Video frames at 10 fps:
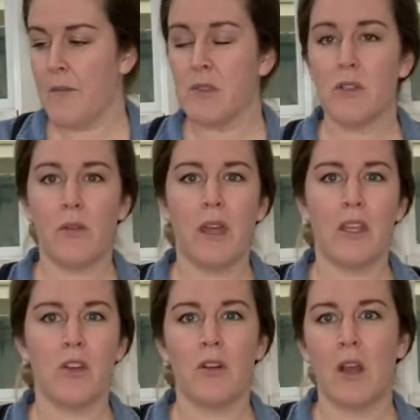so
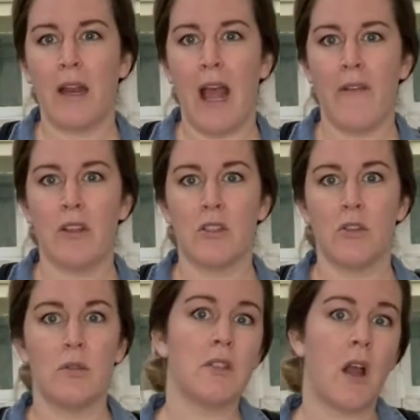that you're not having
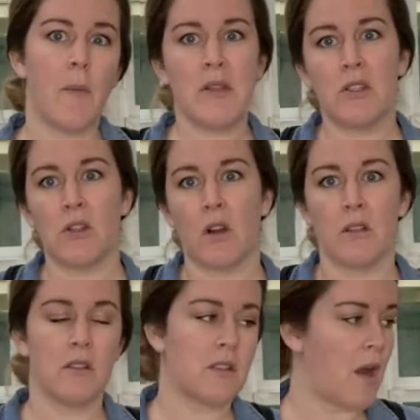to stop and start
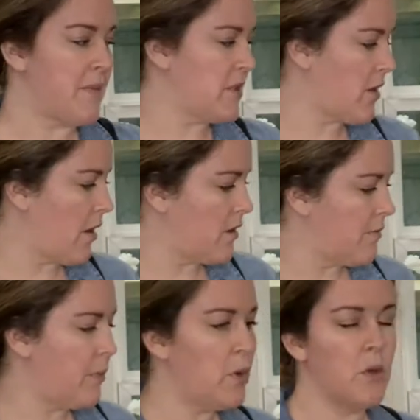
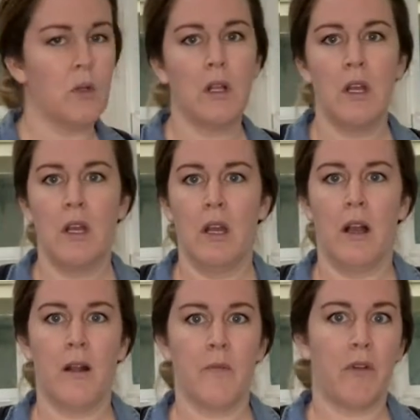and pull
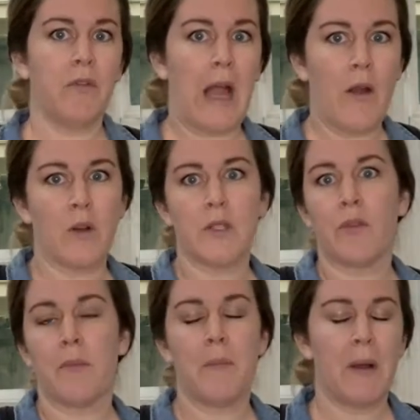your flowers
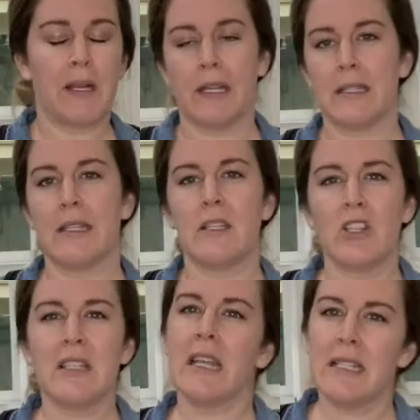from the buckets, and
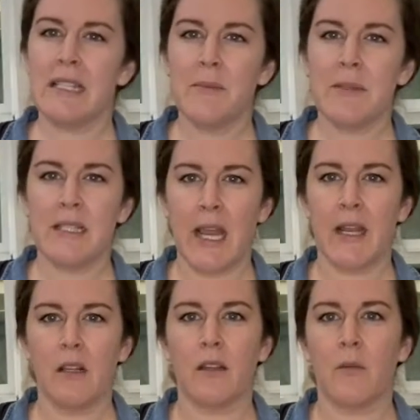it seems to take
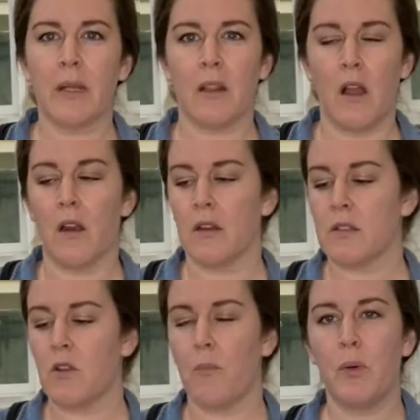a little bit longer.
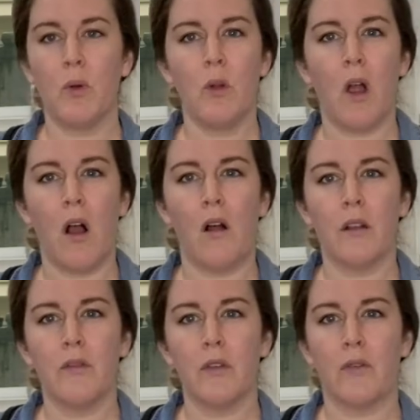So pull all
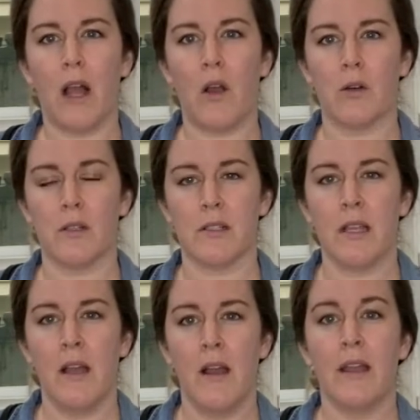of your flowers
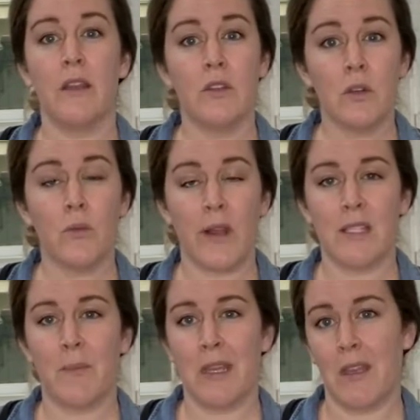in your
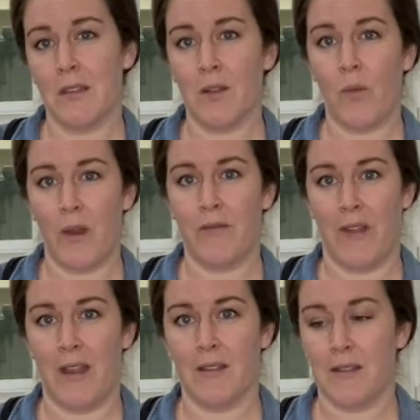recipe into one
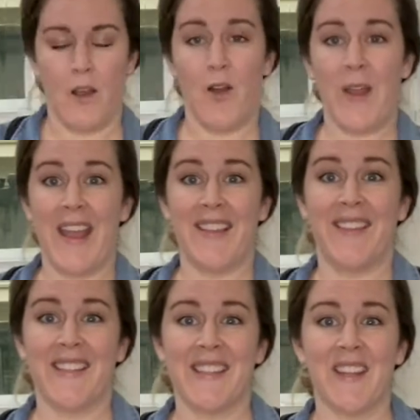vase. Okay,
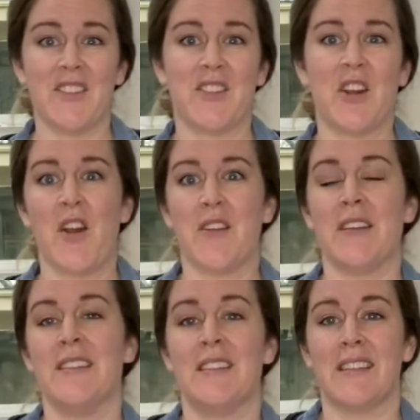let's get
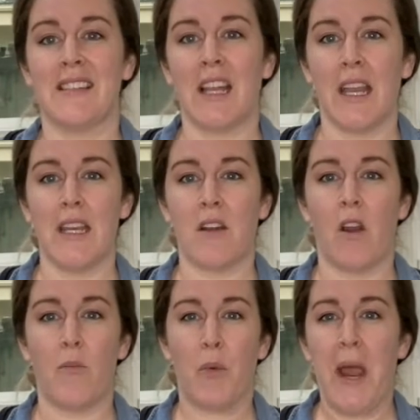started designing
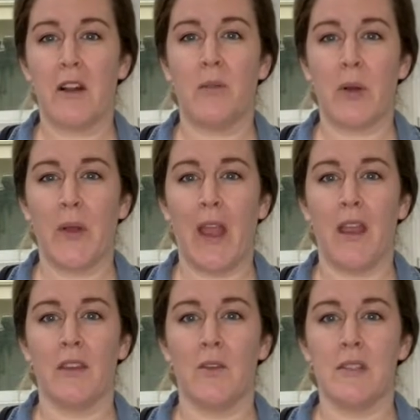our bridal
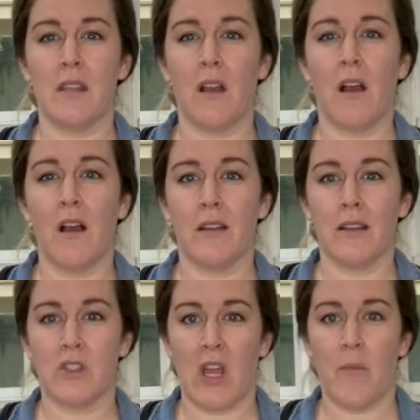bouquet using the Holly
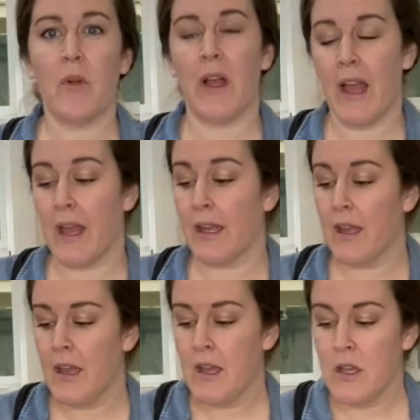Chapple egg.
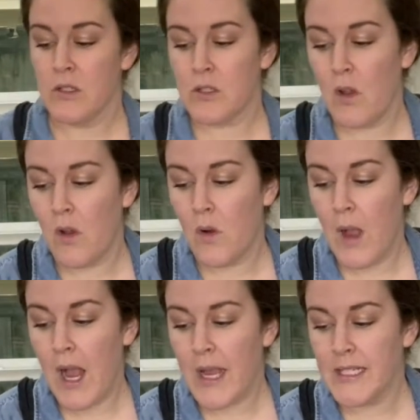So
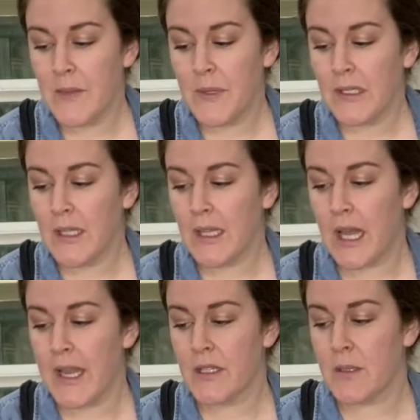I typically
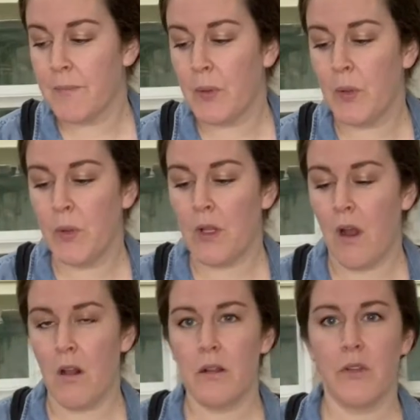like to pull
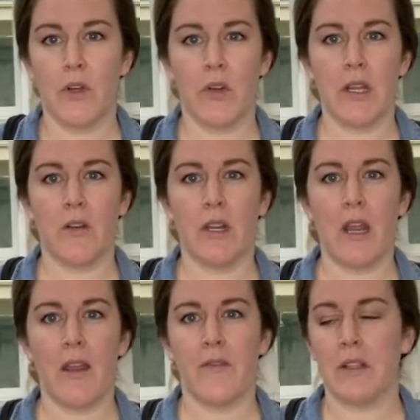all of the greenery.
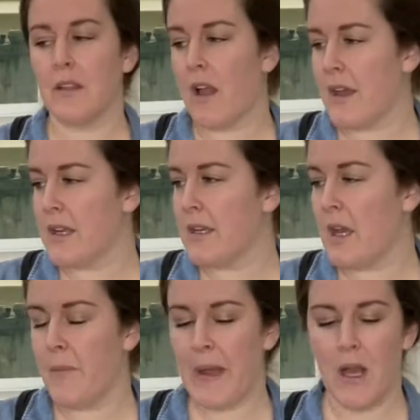I've allotted
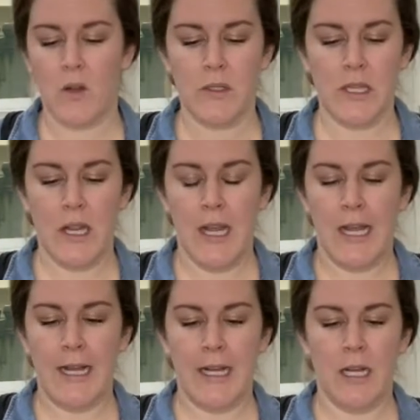about
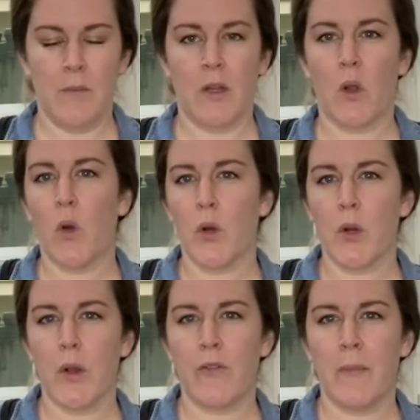a
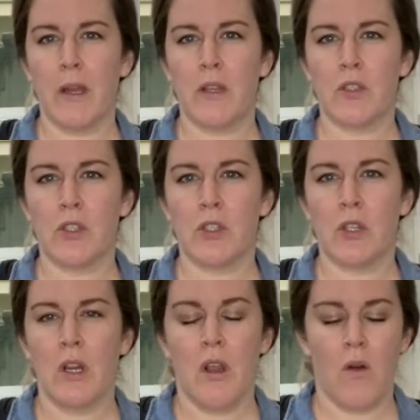quarter of a bunch
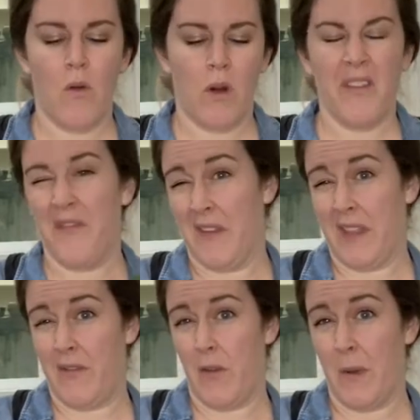or a fifth
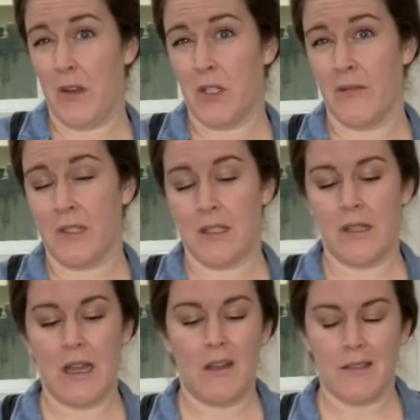of a bunch of the
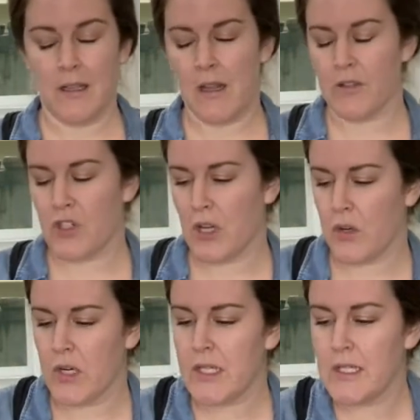Salal. Salal's
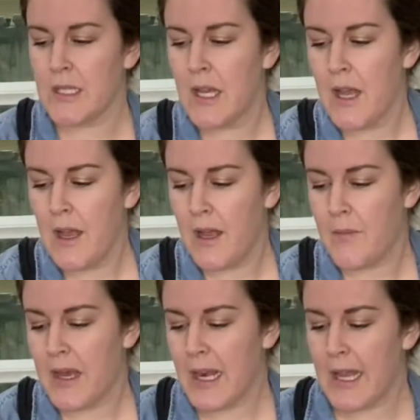generous,
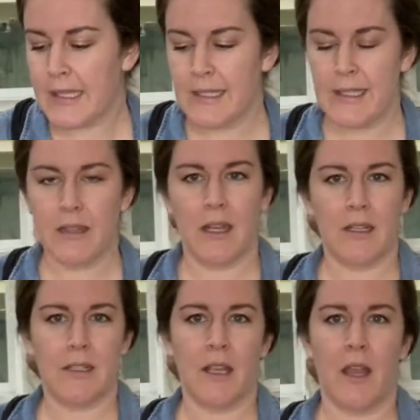and I like to set that
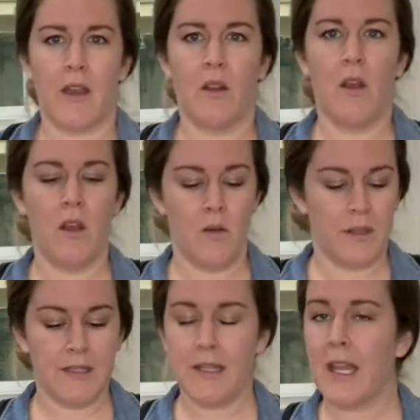aside.
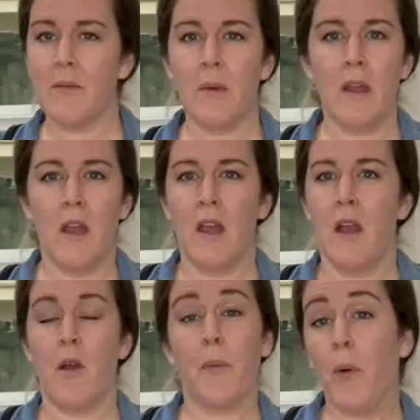The same
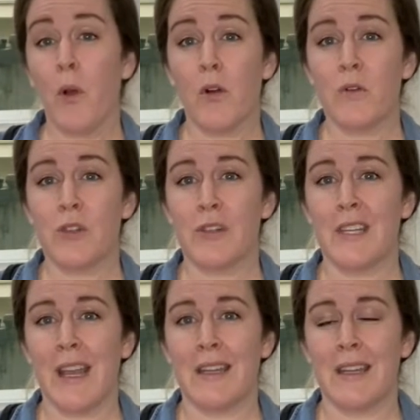approach or
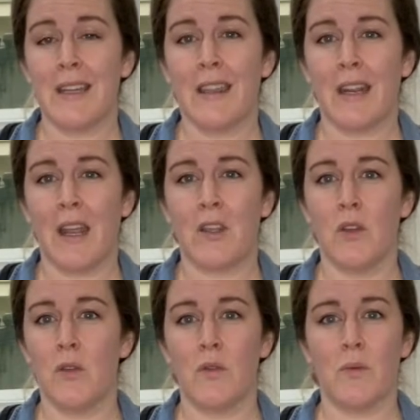technique that I
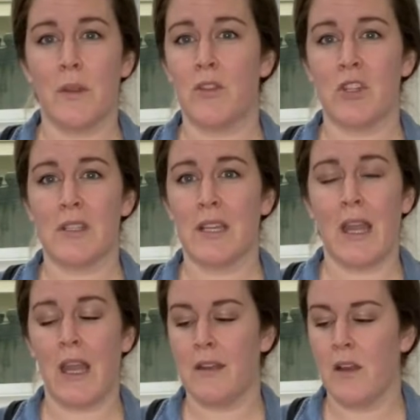use with just a
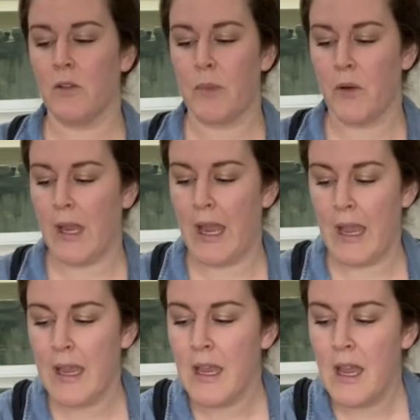handheld
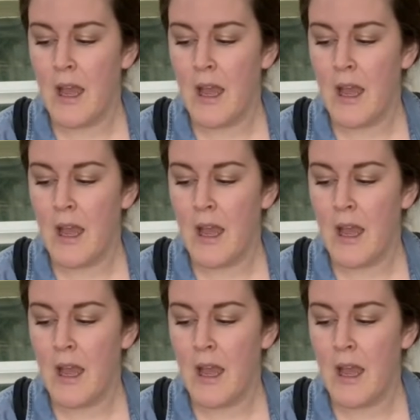bouquet